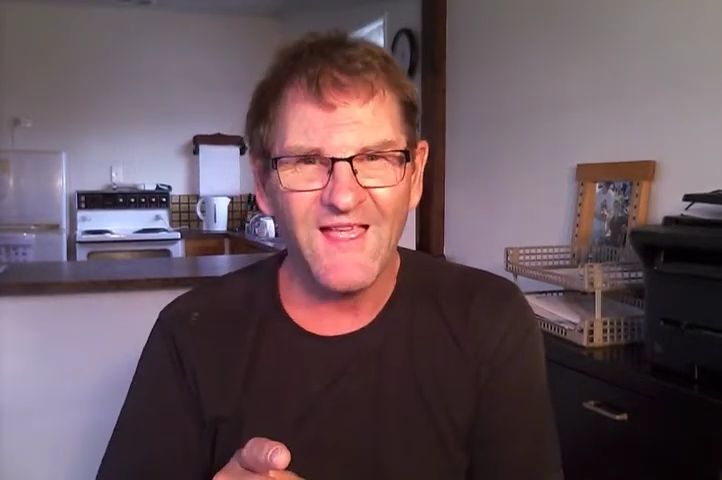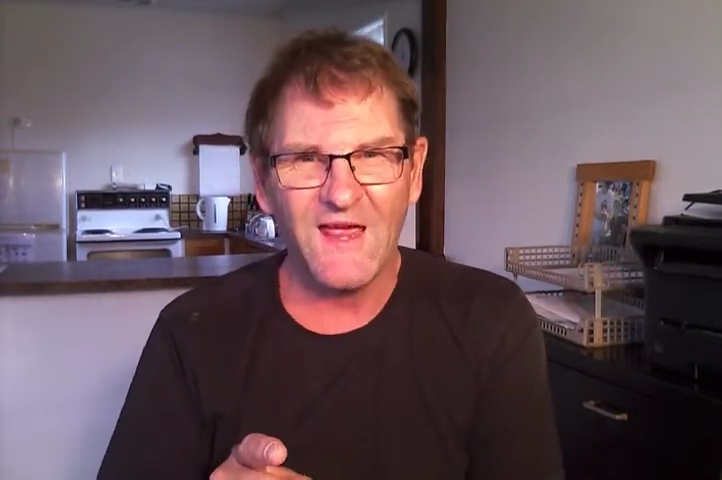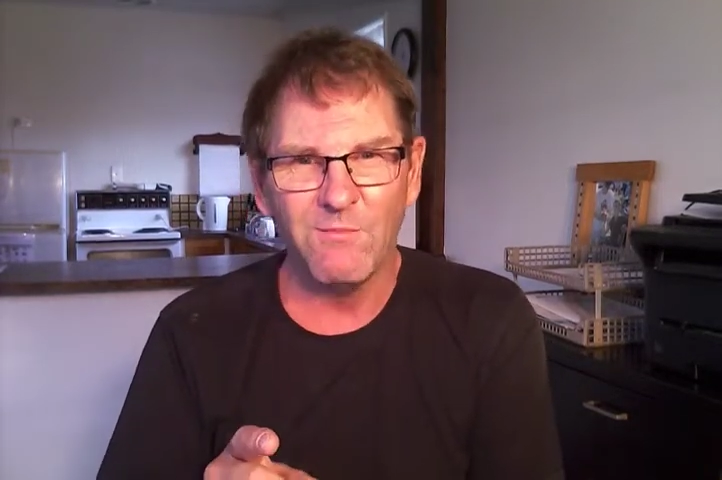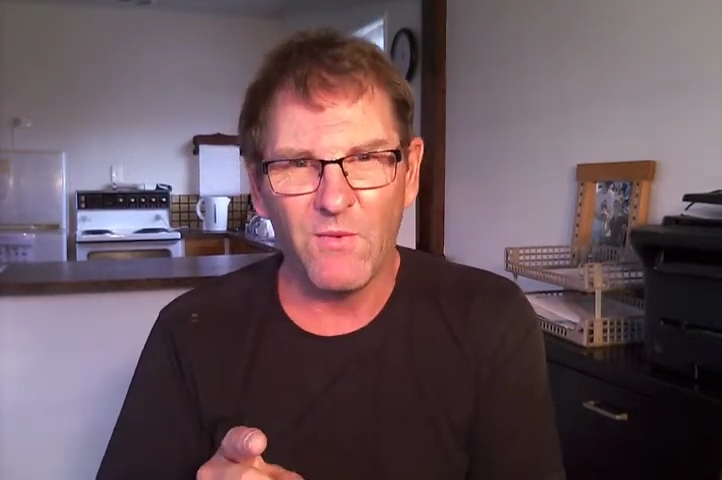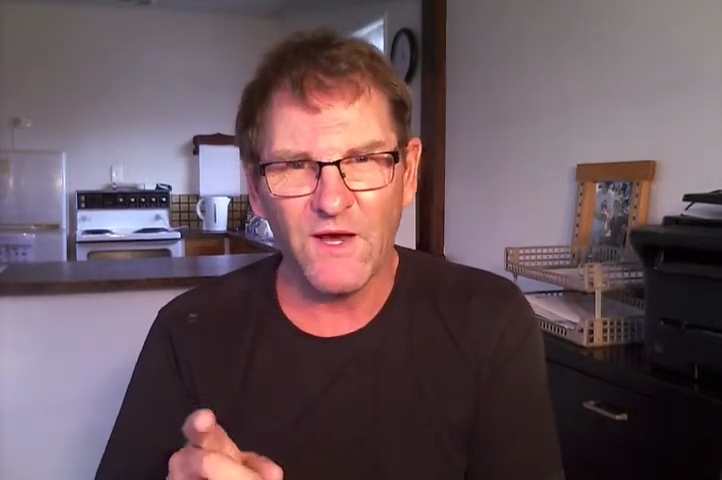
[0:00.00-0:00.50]

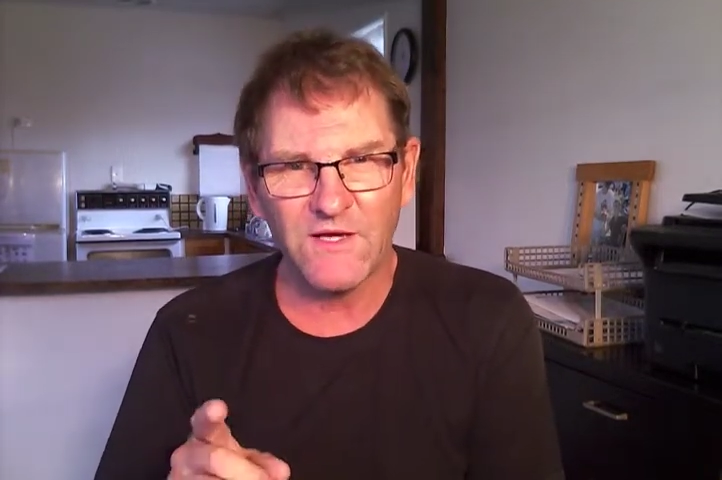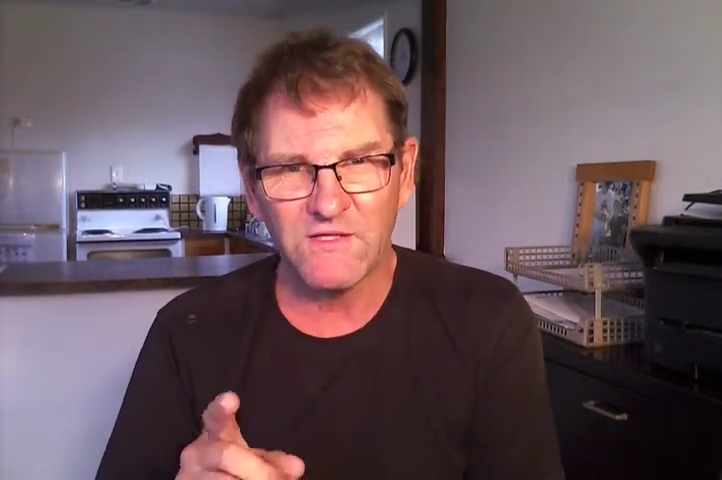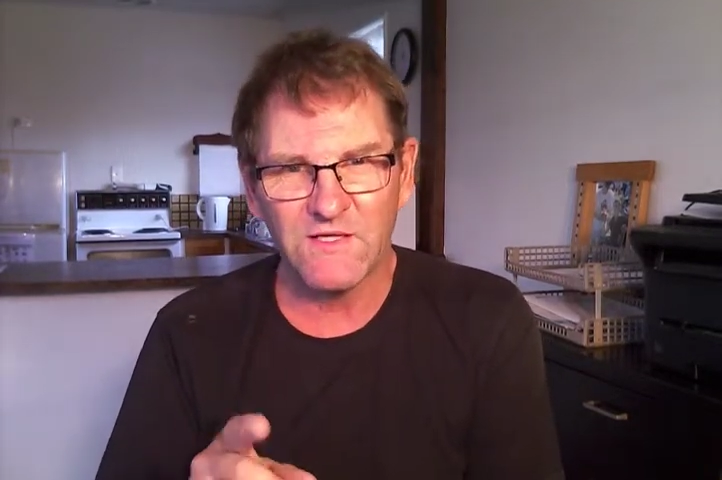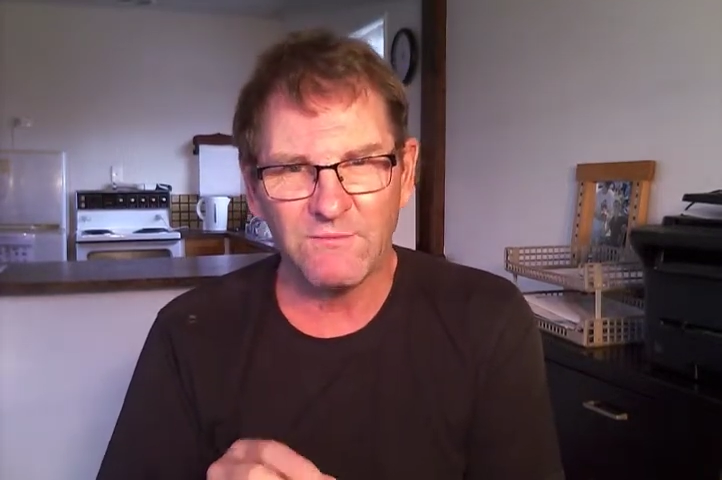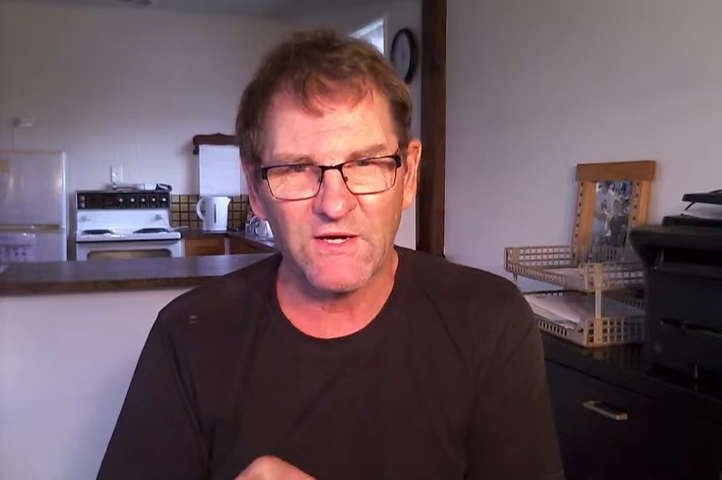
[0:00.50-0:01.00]
and Mike
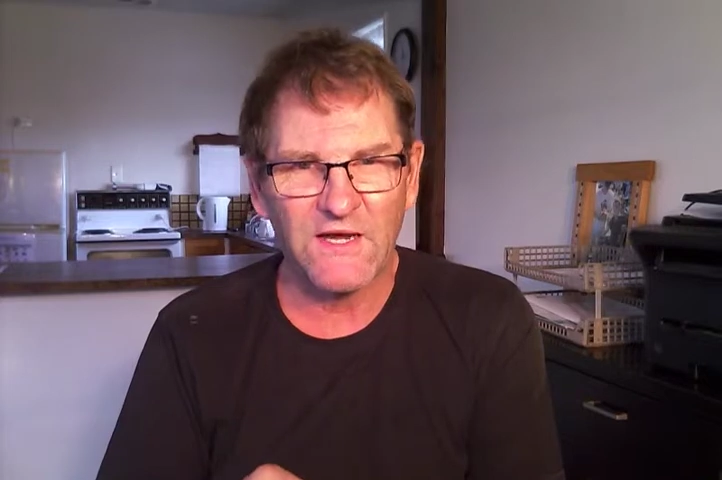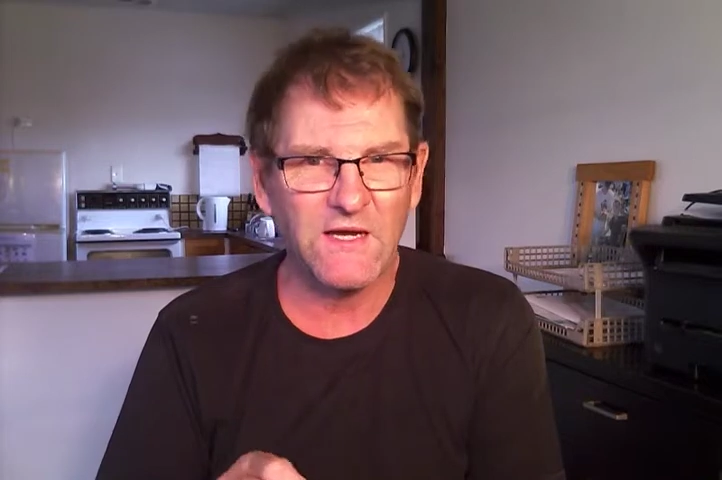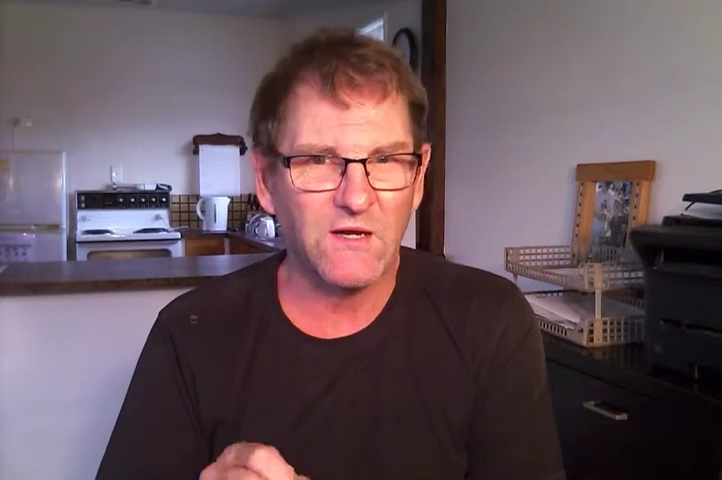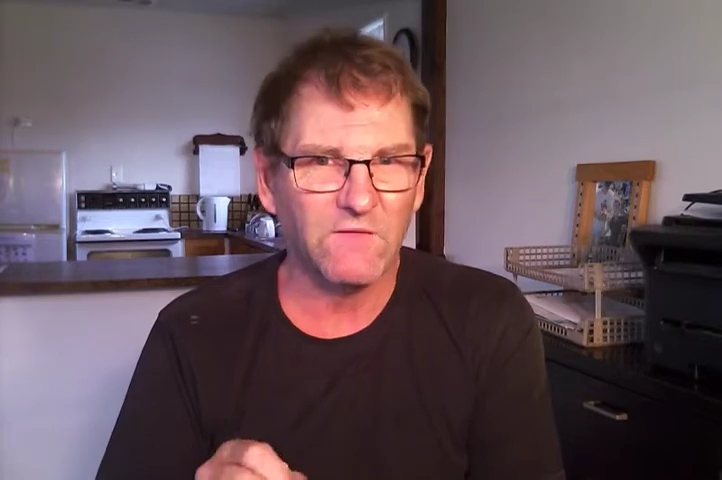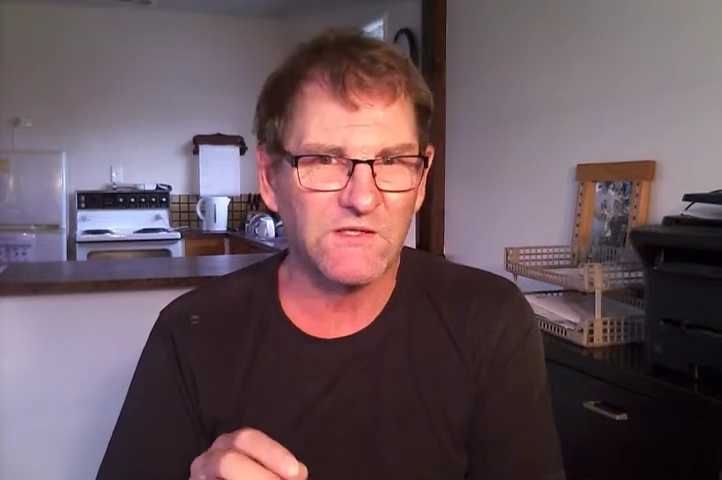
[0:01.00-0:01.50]
is
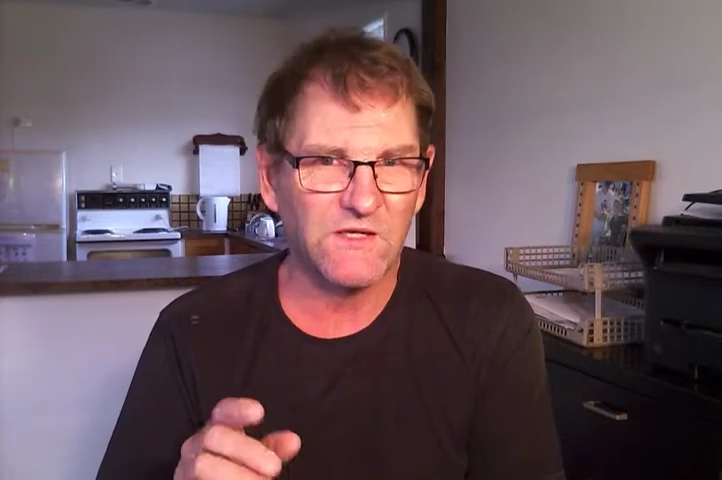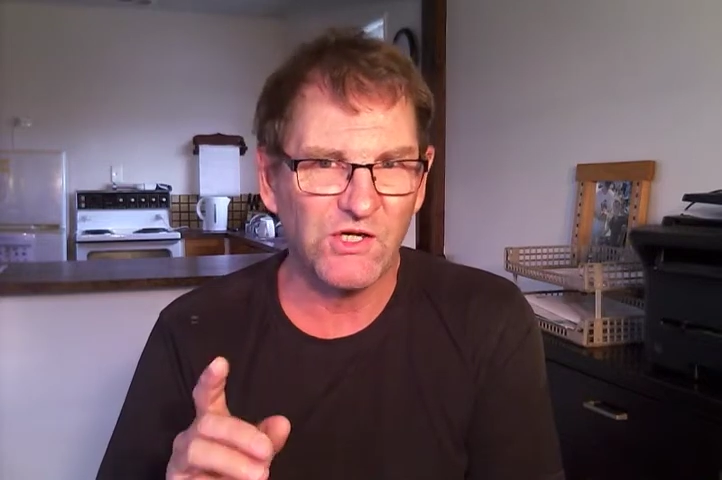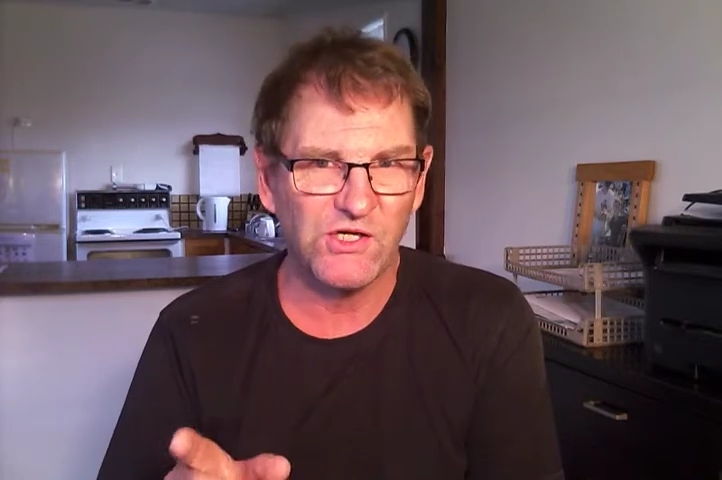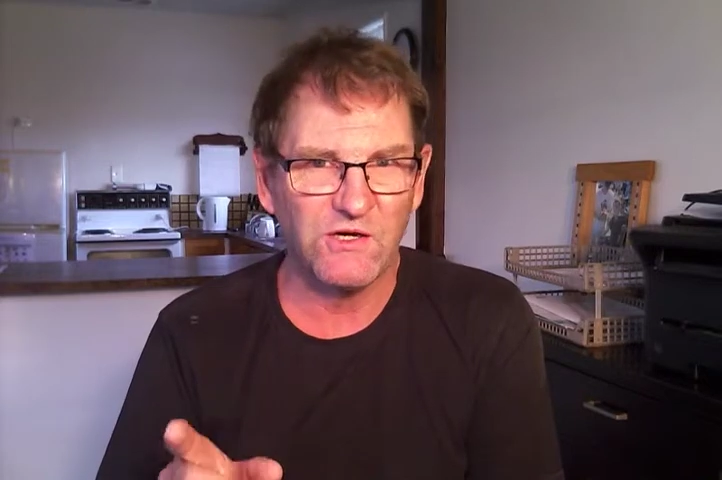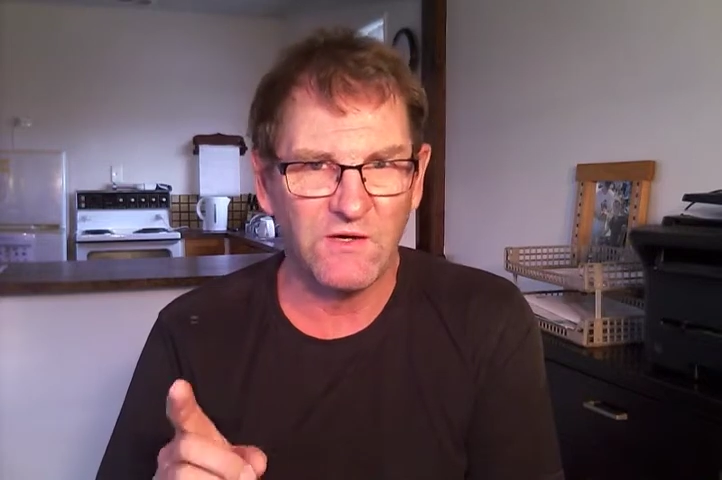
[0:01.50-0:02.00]
M-I-K-E obviously, and
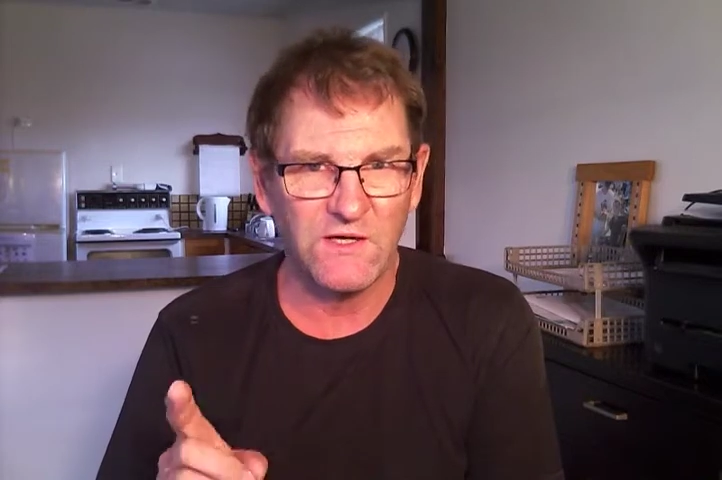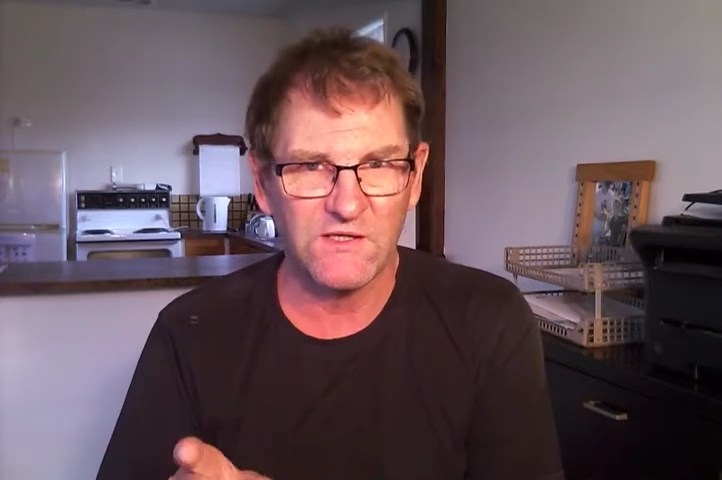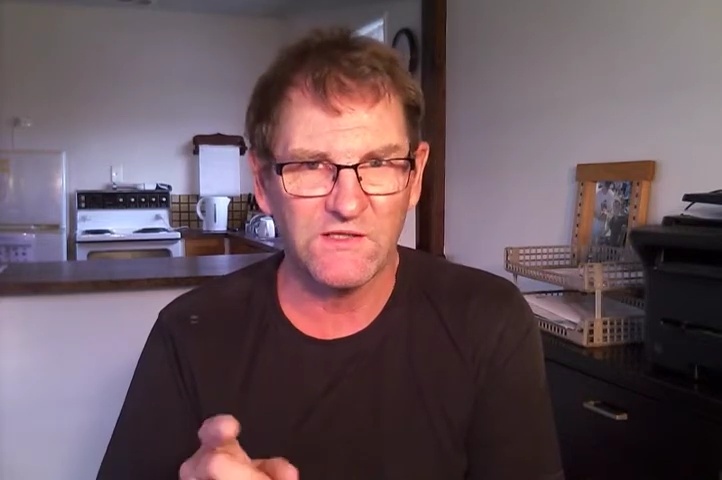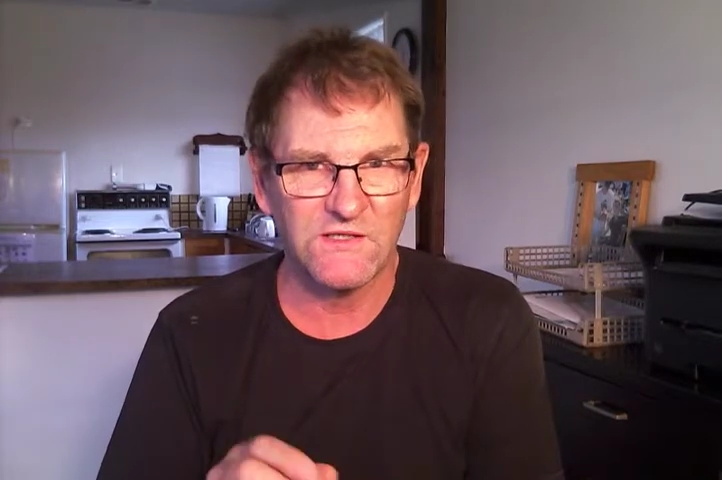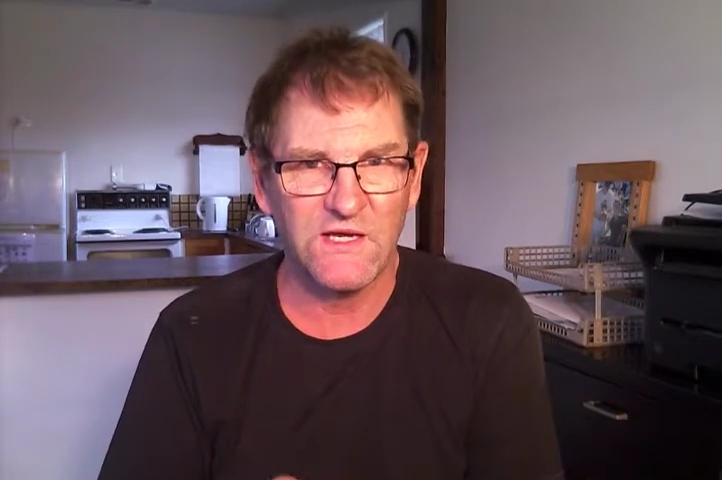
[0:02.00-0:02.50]
Shearer
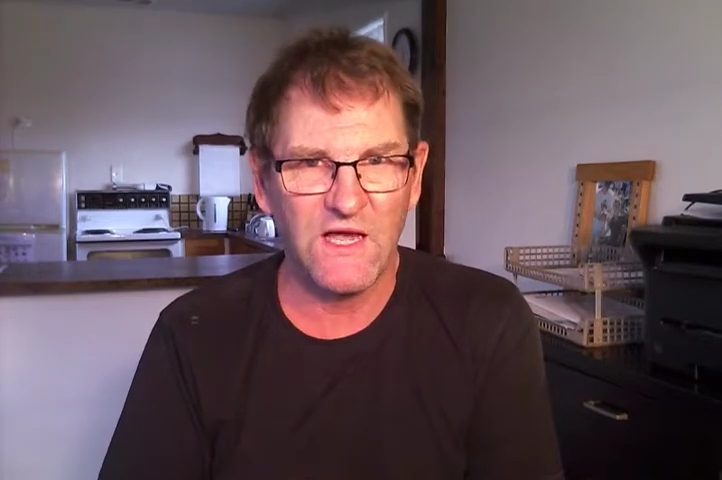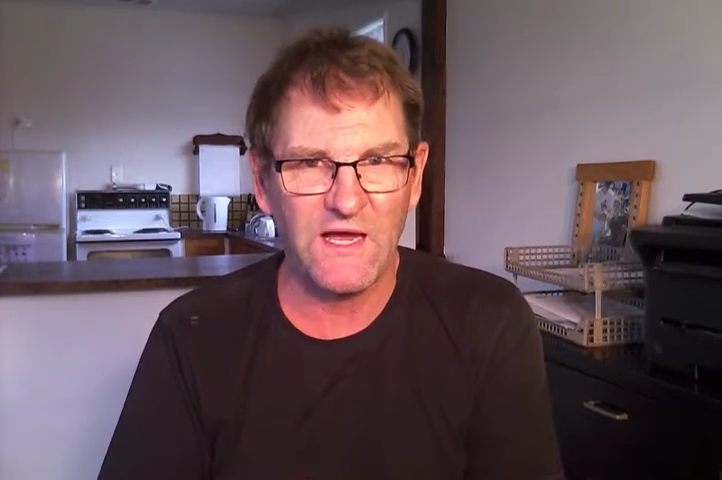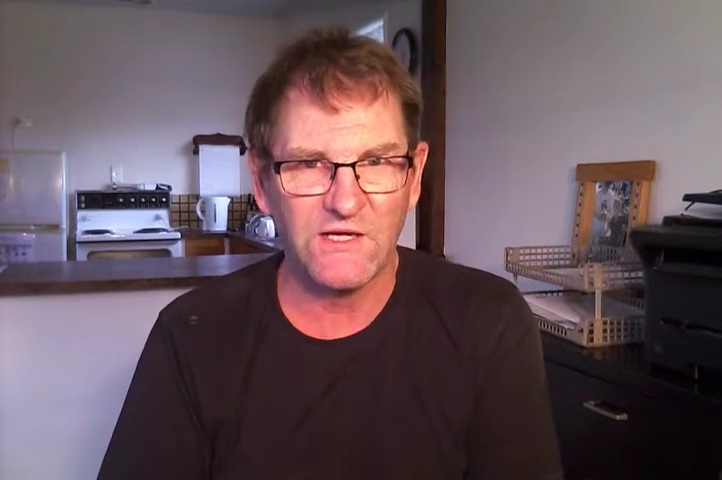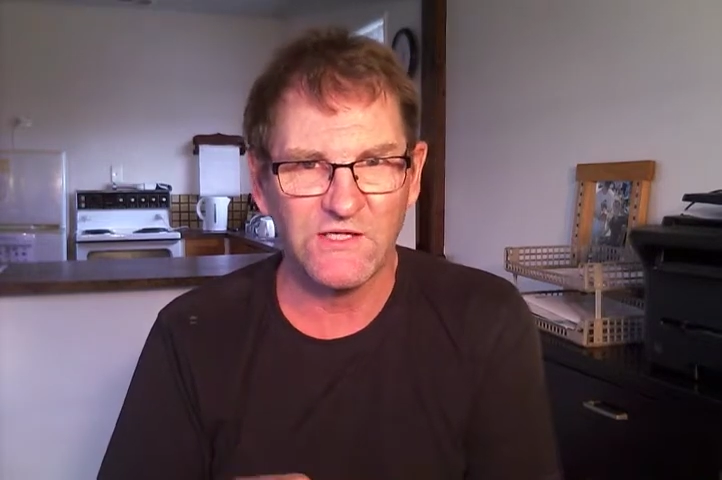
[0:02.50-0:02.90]
S-C-H-E-R-E-R.com.